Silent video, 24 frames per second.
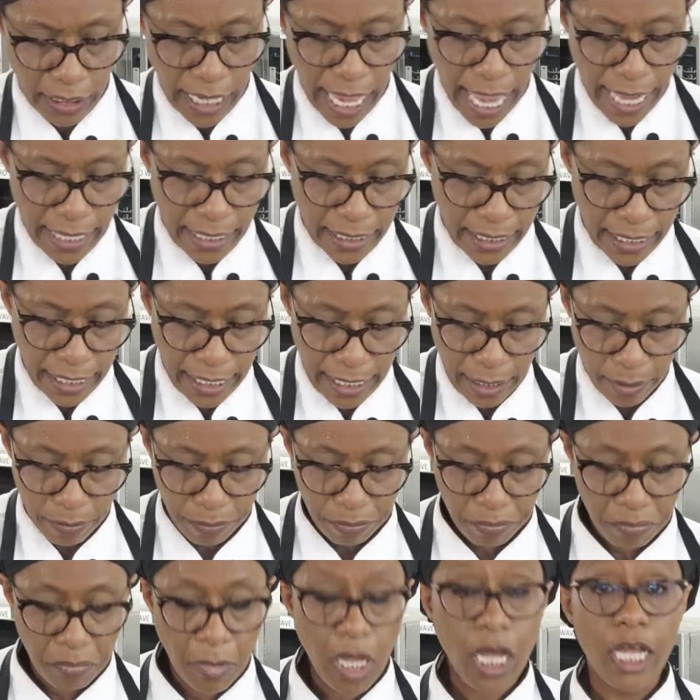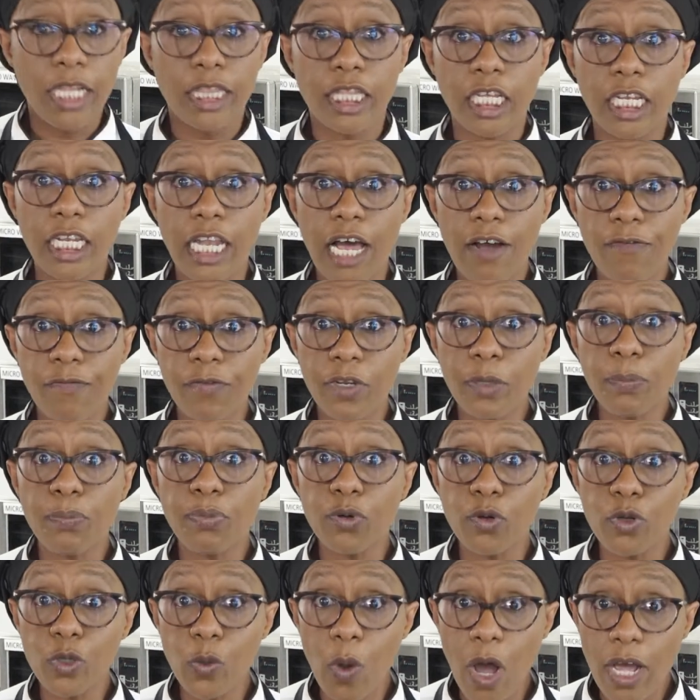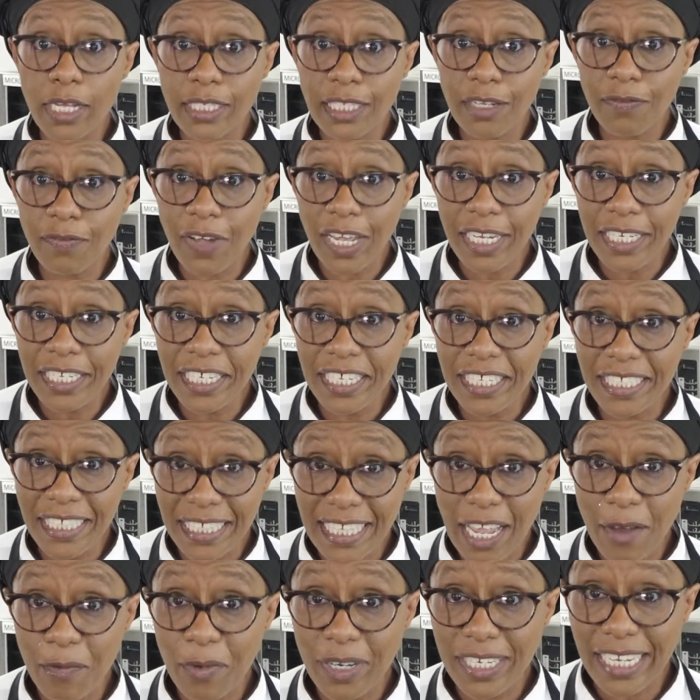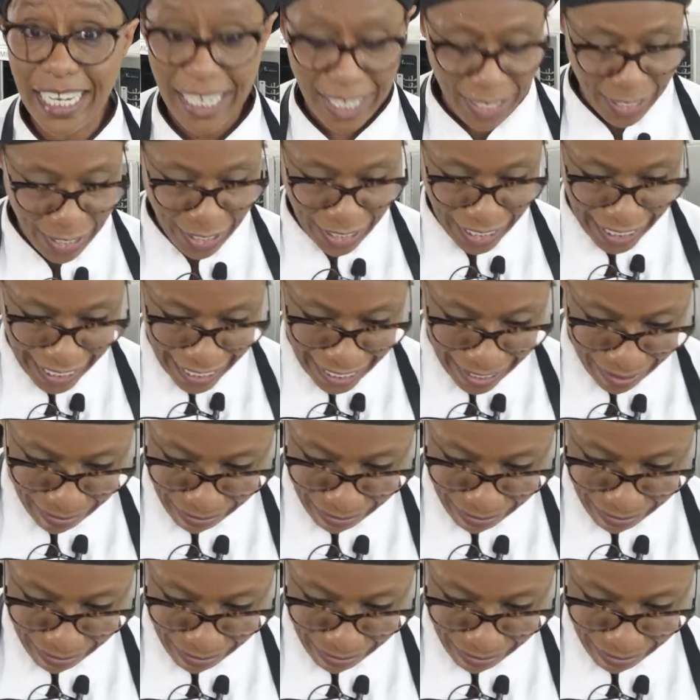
added in. The lovely brunoise of onions that we did earlier.